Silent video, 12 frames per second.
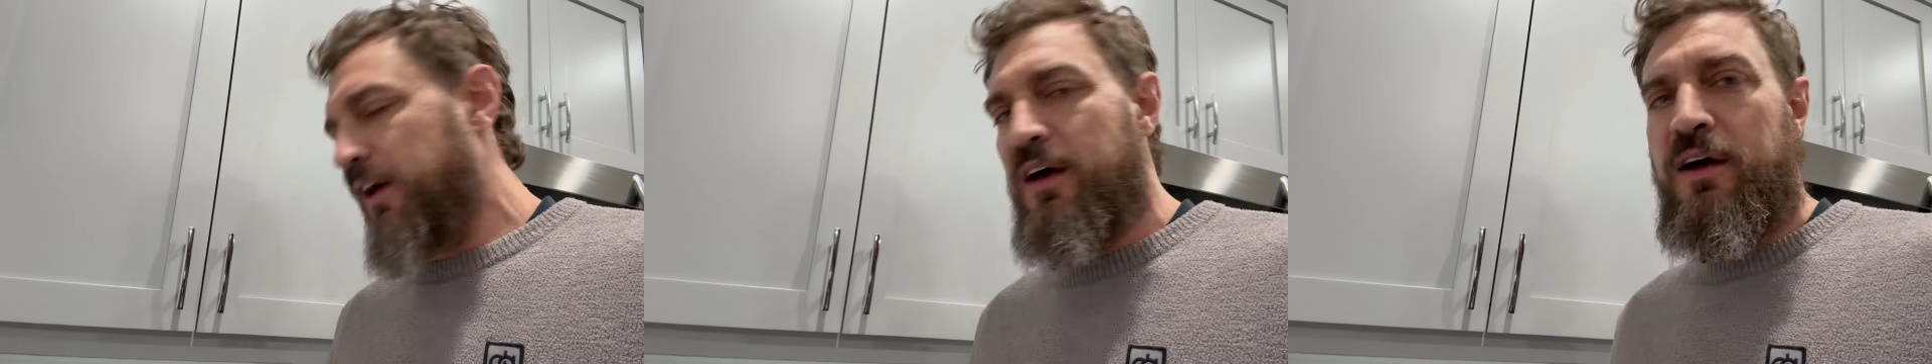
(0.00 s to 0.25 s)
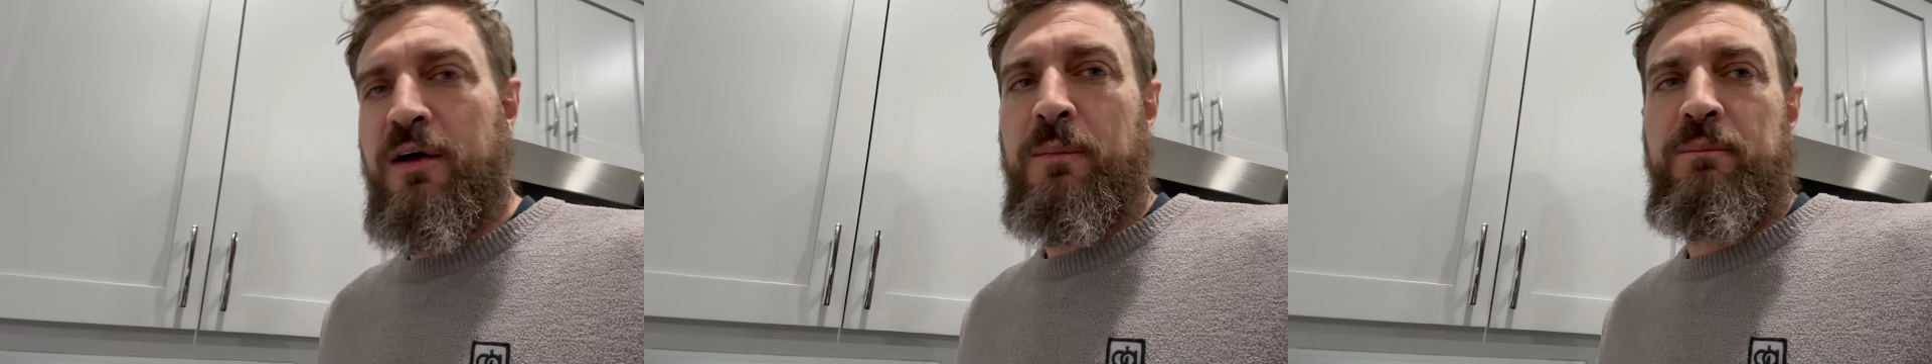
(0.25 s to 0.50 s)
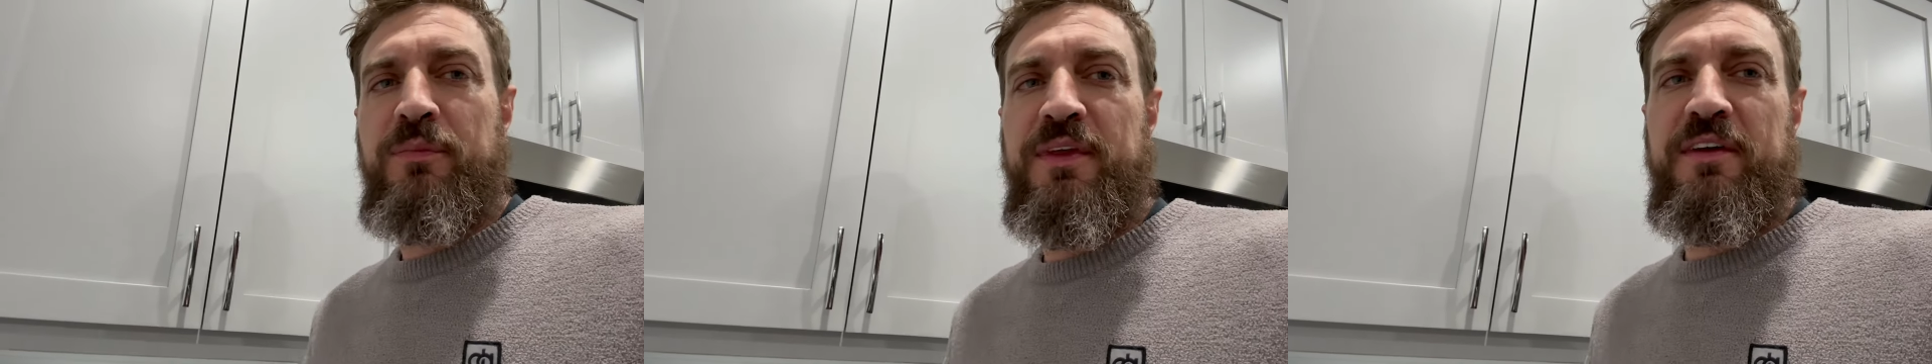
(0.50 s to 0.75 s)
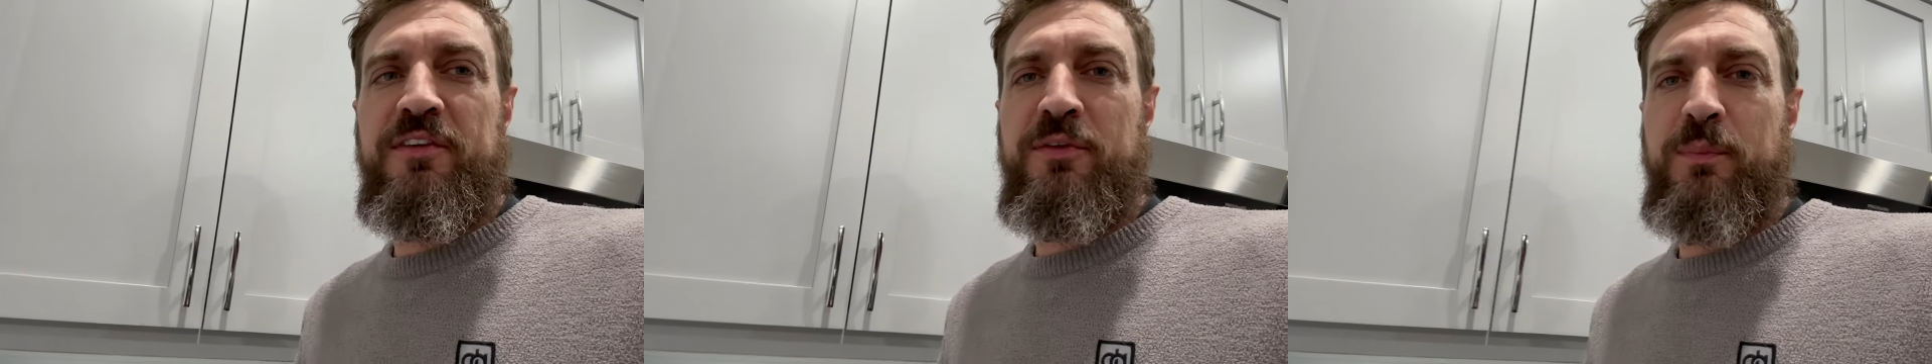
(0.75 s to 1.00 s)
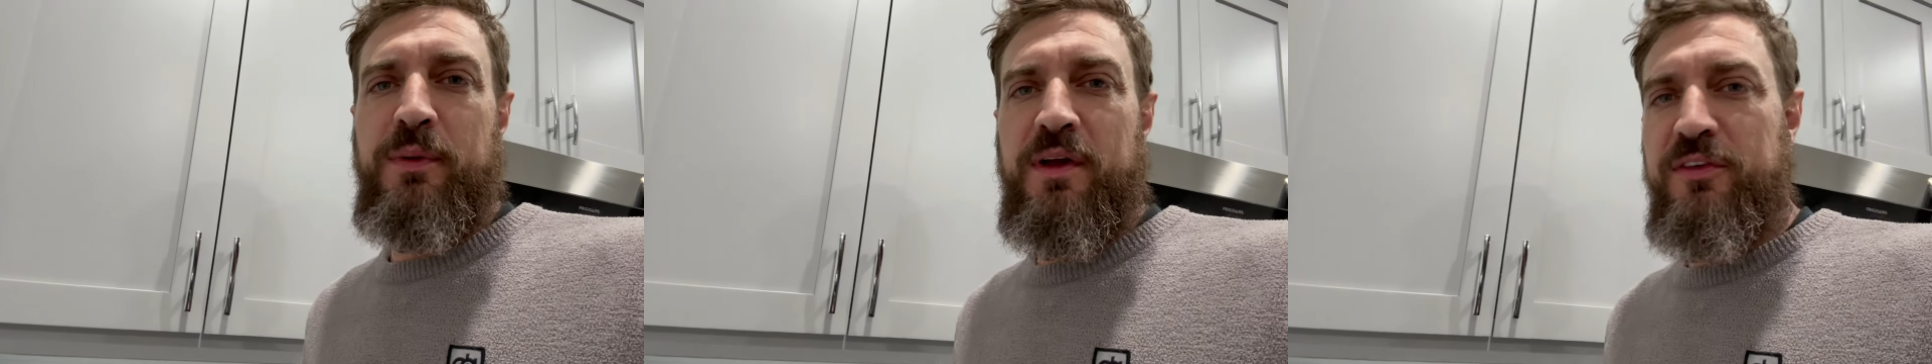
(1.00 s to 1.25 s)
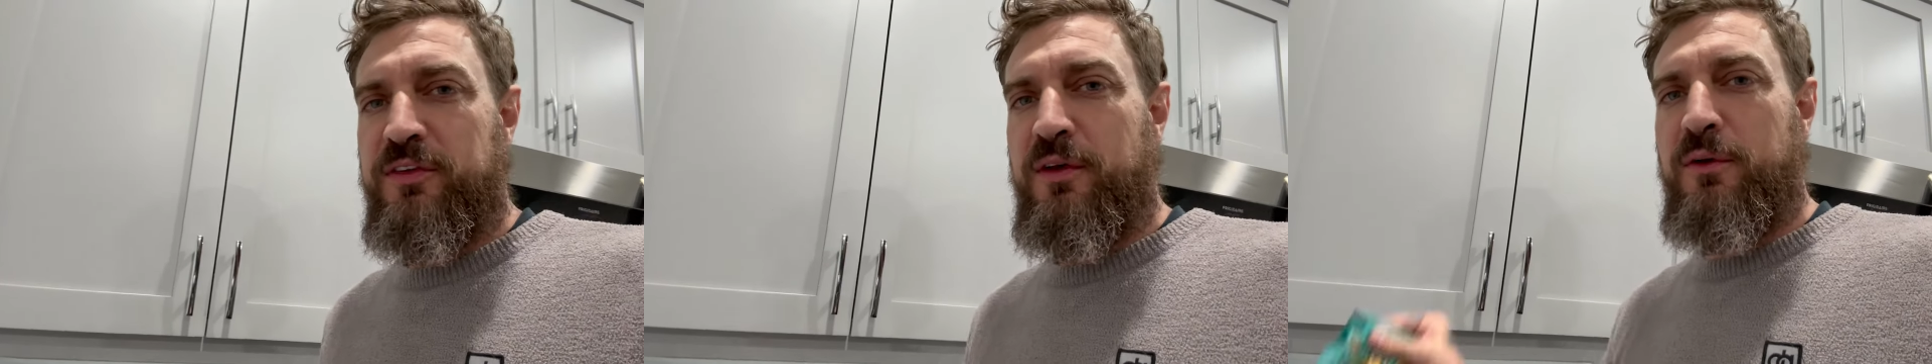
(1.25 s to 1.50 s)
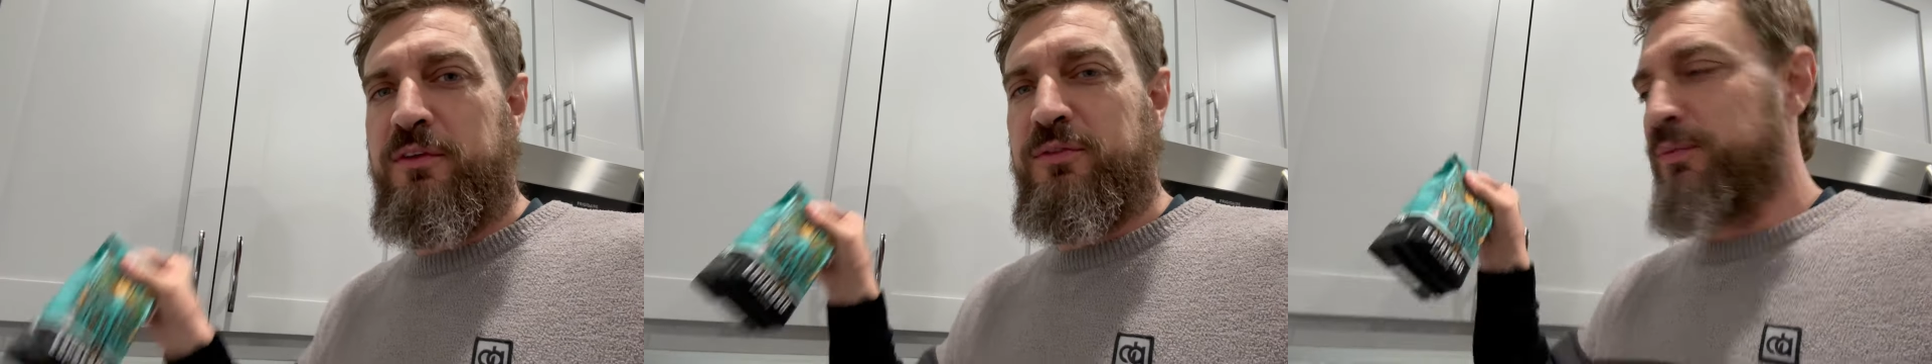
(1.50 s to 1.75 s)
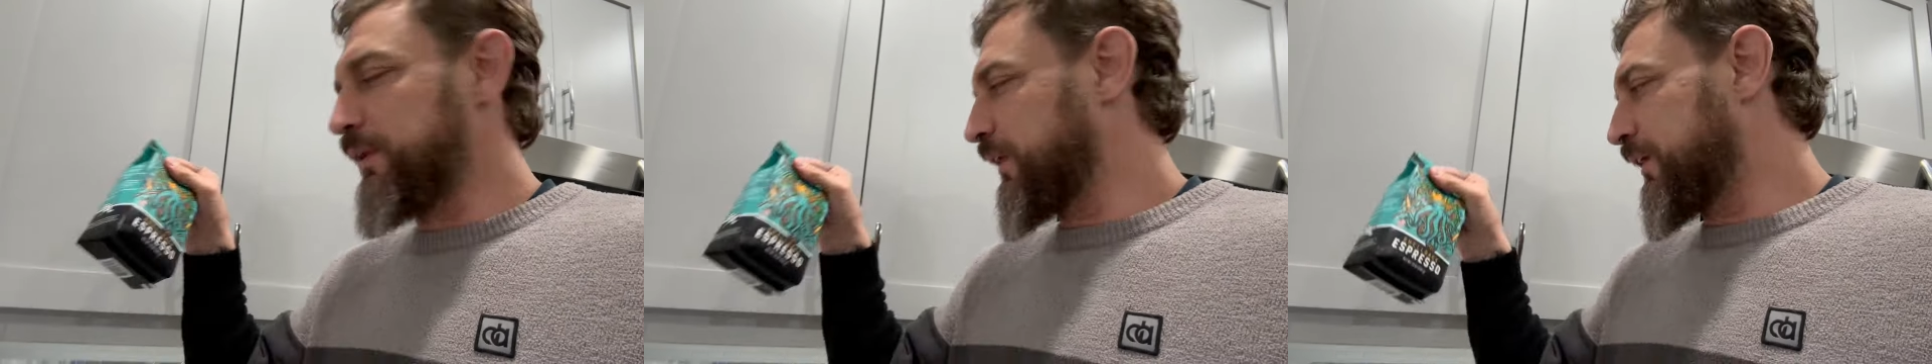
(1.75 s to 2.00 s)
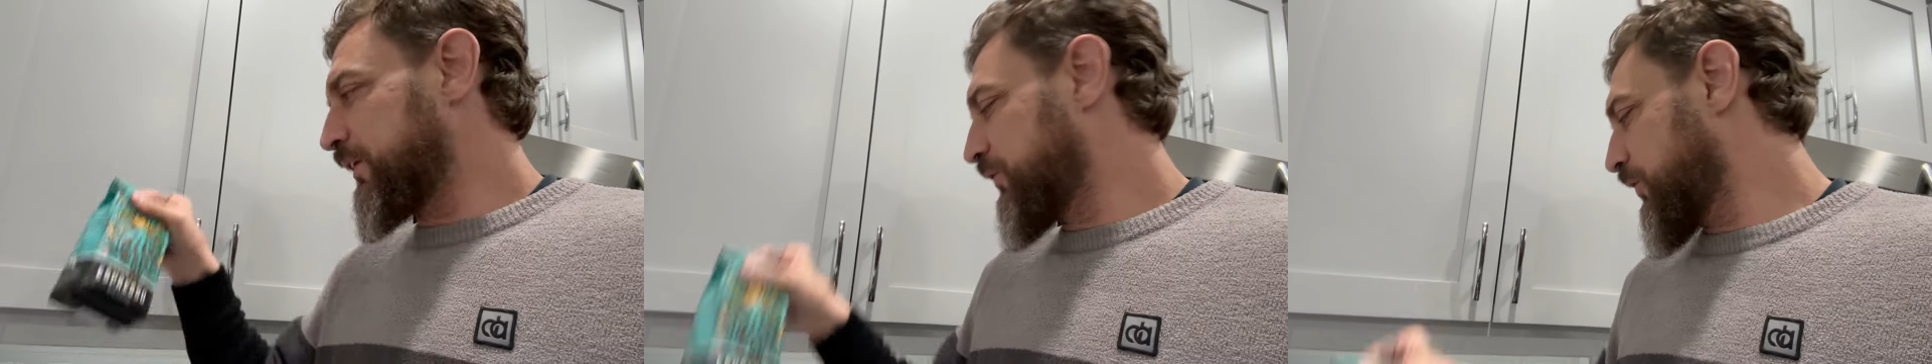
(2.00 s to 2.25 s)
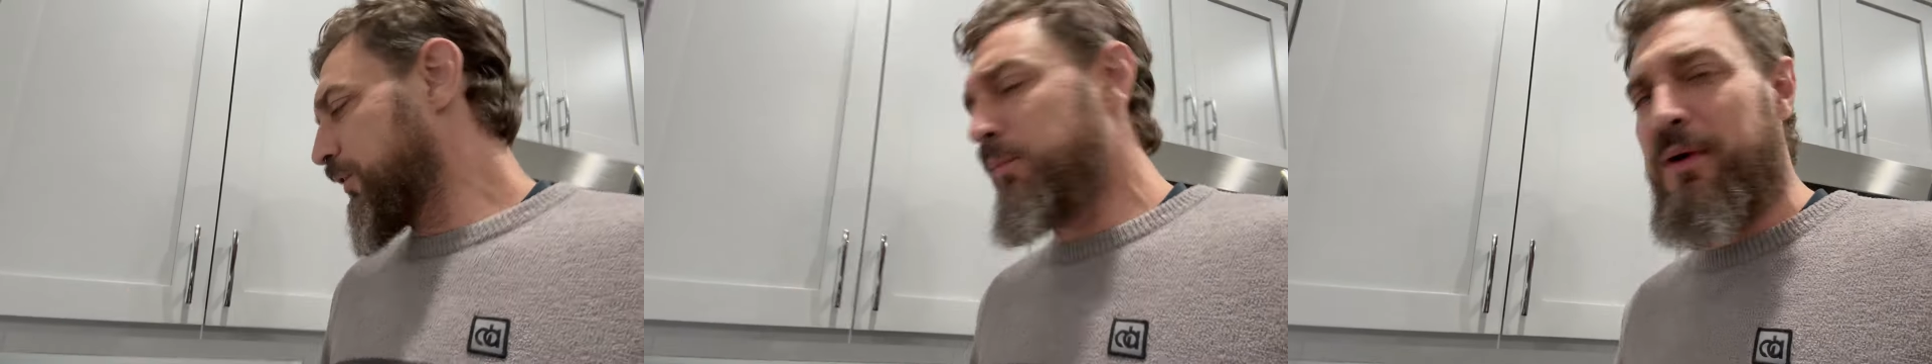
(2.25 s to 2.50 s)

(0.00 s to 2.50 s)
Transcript: The espresso is really good too,